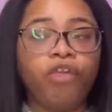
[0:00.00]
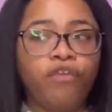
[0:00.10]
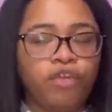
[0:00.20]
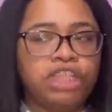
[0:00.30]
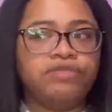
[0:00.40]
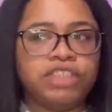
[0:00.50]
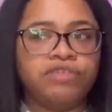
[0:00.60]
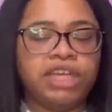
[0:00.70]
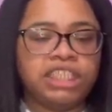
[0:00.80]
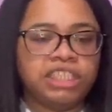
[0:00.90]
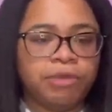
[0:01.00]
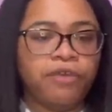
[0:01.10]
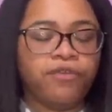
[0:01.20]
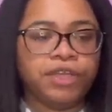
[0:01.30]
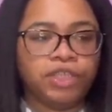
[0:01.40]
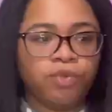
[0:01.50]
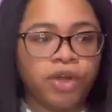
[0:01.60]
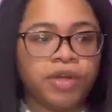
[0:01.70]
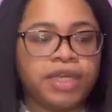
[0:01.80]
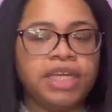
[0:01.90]
for this resurrection spell for it to
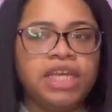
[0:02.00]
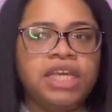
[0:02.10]
work.